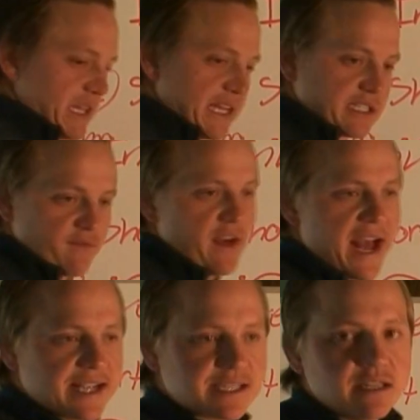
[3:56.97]
things
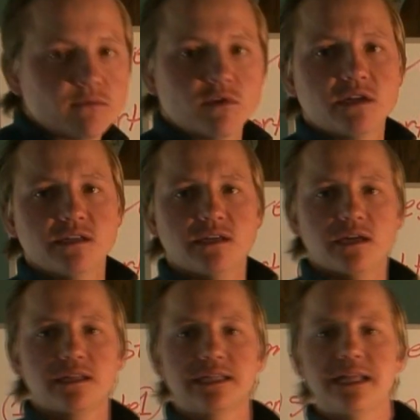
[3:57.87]
fast, it
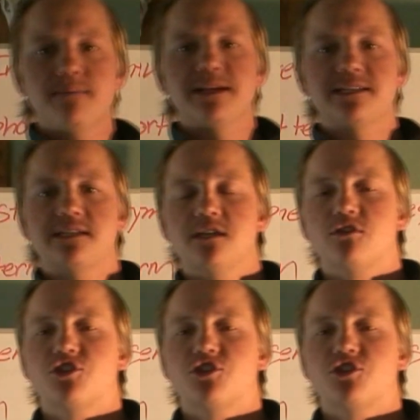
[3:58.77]
really limits your